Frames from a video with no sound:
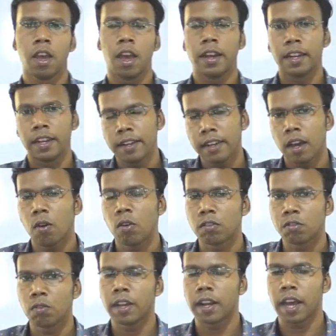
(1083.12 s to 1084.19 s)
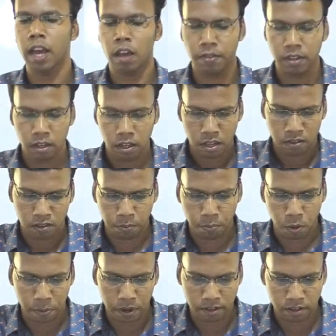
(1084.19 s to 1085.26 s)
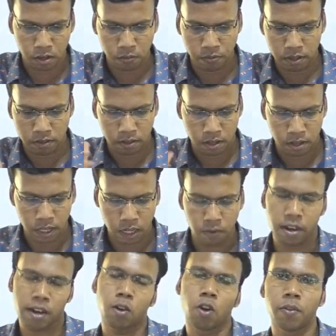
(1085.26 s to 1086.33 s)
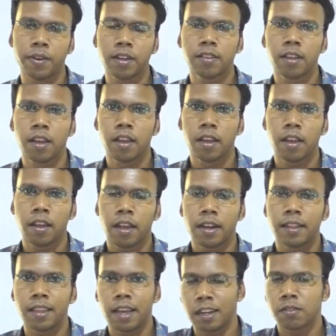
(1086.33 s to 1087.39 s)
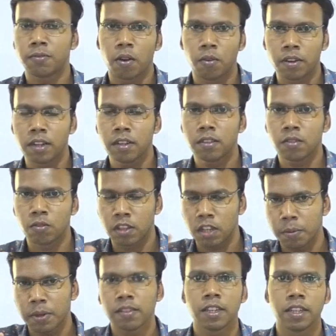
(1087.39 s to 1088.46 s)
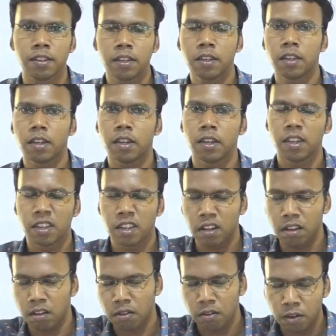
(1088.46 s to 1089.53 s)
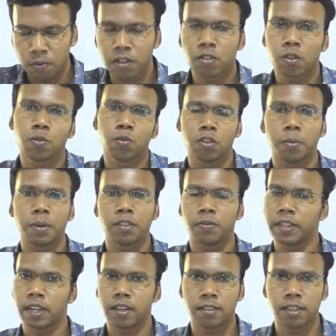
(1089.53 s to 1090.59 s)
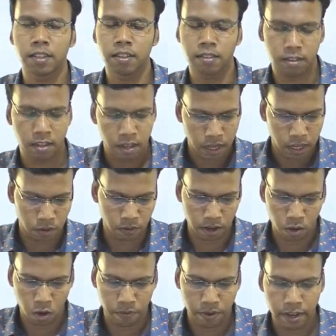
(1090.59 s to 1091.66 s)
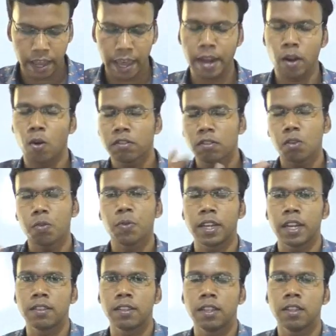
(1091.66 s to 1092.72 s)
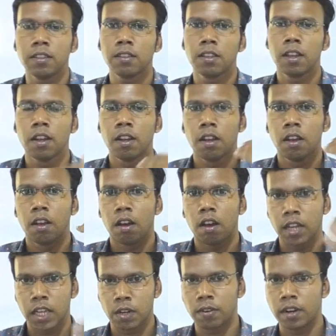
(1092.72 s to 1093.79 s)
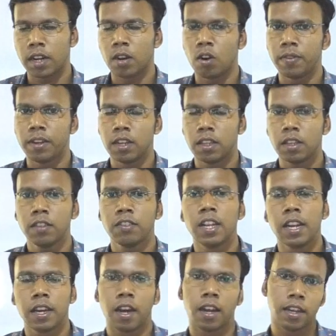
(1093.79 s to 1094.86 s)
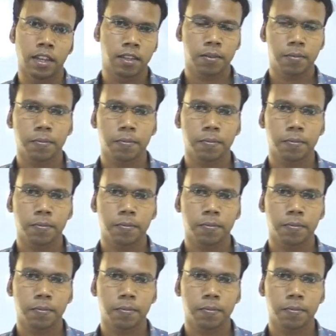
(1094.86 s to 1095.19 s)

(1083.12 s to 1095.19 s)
And India also, we are having some population of this Irrawaddy dolphins, and that is found in Sundarbans region. In the rivers of Sundarbans, we can see this Irrawaddy dolphin, and also we can see this Irrawaddy dolphin in the Chilika Lake.